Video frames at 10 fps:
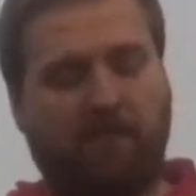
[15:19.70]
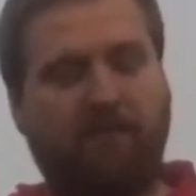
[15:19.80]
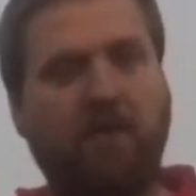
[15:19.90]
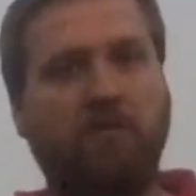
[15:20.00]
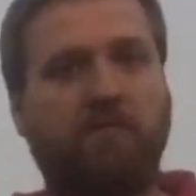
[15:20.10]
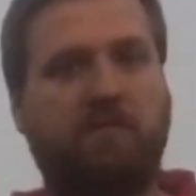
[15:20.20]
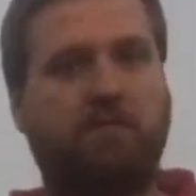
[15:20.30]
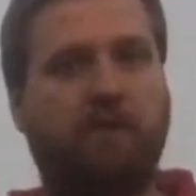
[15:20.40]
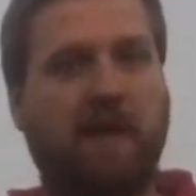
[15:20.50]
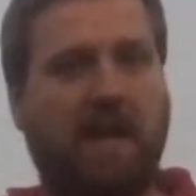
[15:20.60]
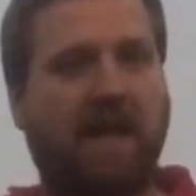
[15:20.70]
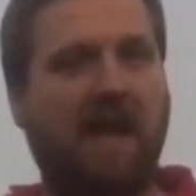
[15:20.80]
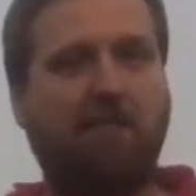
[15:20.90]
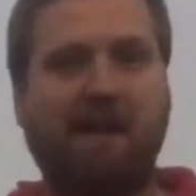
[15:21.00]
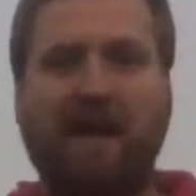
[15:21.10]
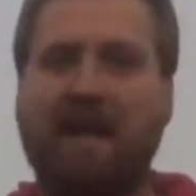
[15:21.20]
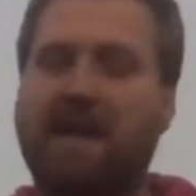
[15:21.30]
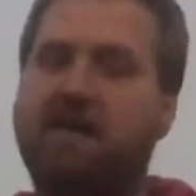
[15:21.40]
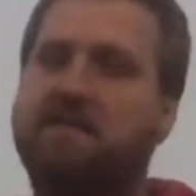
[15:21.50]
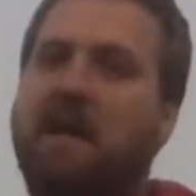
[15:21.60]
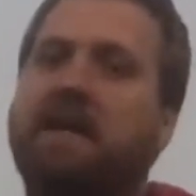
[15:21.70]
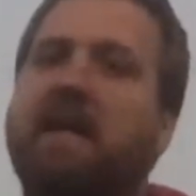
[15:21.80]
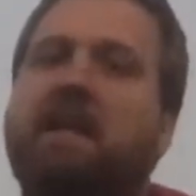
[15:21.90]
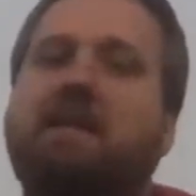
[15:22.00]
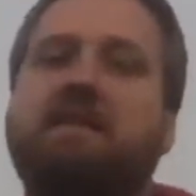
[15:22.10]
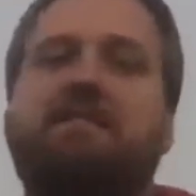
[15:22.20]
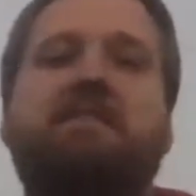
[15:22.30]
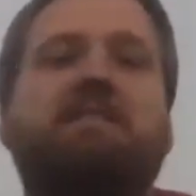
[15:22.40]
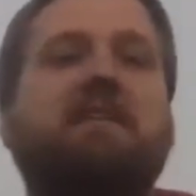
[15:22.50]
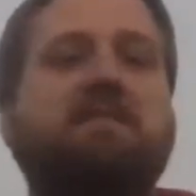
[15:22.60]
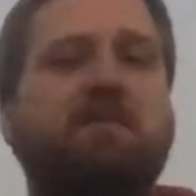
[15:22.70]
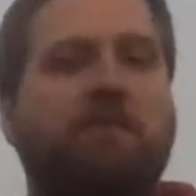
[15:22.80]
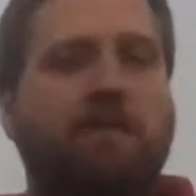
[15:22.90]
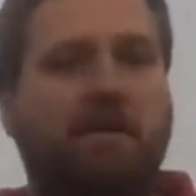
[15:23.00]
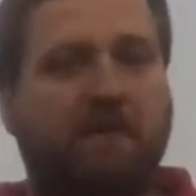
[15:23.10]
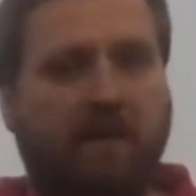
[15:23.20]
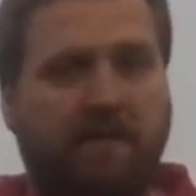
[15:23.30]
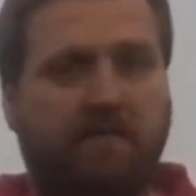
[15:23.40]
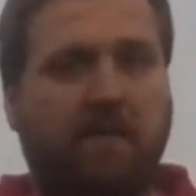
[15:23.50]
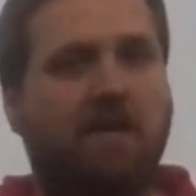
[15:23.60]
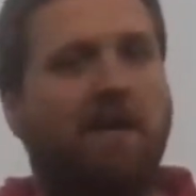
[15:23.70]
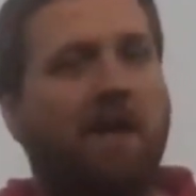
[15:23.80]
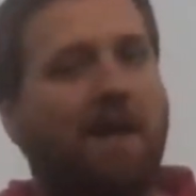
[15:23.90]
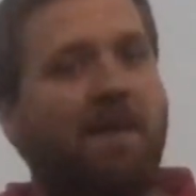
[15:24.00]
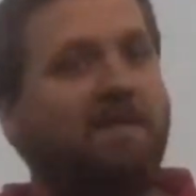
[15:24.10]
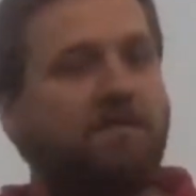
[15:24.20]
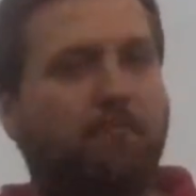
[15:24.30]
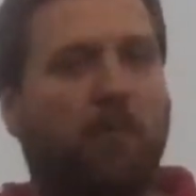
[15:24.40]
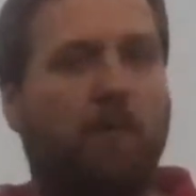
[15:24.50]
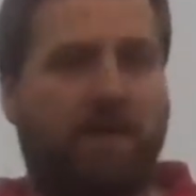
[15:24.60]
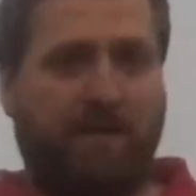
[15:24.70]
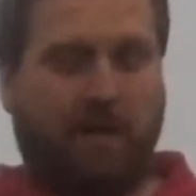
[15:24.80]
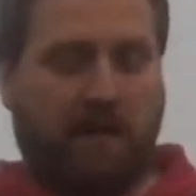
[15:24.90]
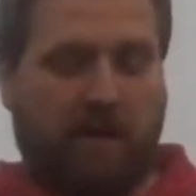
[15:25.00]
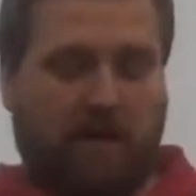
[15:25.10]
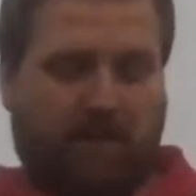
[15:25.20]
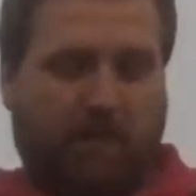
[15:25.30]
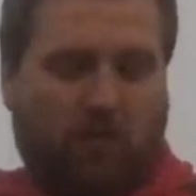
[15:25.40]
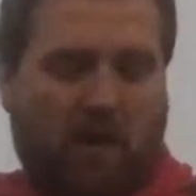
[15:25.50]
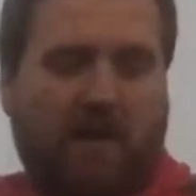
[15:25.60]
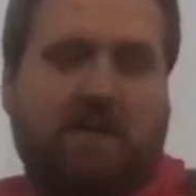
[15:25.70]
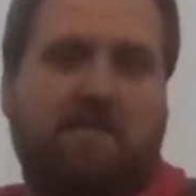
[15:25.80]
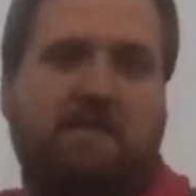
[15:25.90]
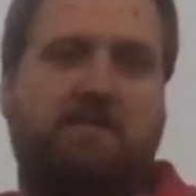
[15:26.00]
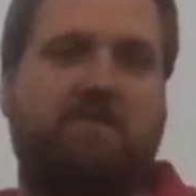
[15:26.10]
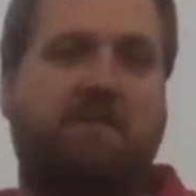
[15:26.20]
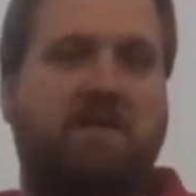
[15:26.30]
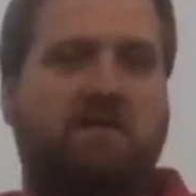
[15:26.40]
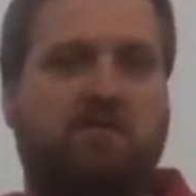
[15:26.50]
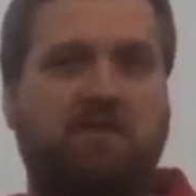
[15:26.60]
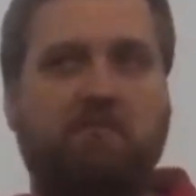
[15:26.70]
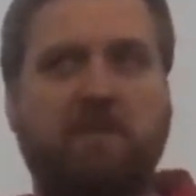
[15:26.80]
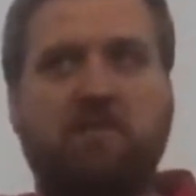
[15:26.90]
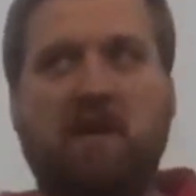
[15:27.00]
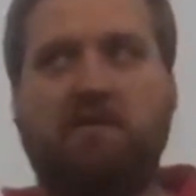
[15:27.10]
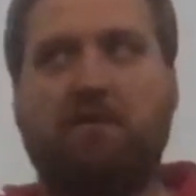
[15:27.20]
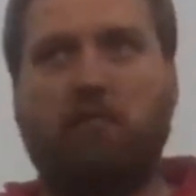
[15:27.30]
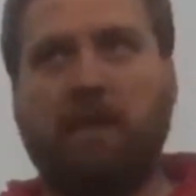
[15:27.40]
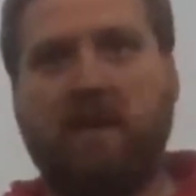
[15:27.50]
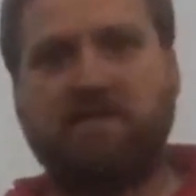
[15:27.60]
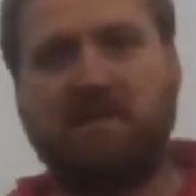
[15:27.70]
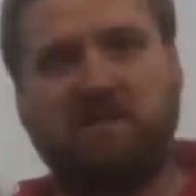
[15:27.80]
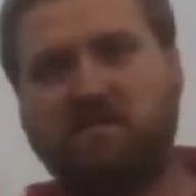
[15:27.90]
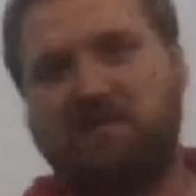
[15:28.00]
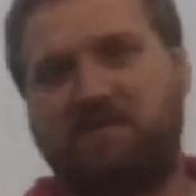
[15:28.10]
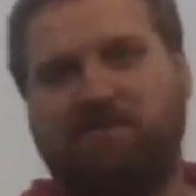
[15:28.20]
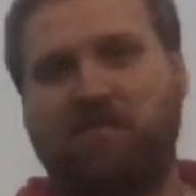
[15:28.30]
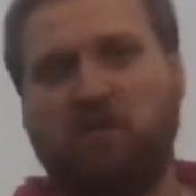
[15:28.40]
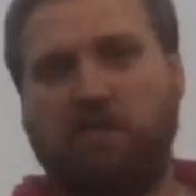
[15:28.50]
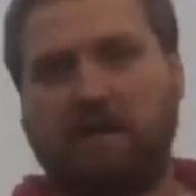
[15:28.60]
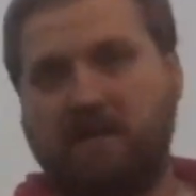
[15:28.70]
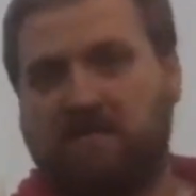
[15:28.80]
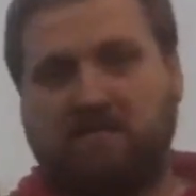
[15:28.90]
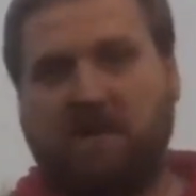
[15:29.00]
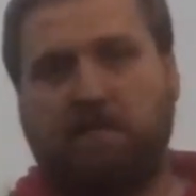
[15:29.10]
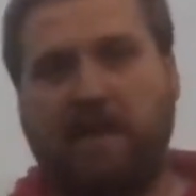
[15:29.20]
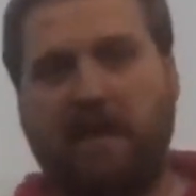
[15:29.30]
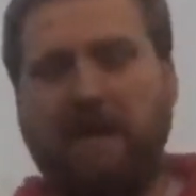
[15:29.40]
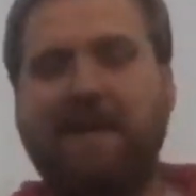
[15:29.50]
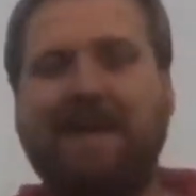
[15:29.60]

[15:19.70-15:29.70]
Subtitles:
feels great, and out of my hands, I get a consistent release. And that's important. if you want a consistent release, you shouldn't be trying to throw plastic that just doesn't feel right. That's step A.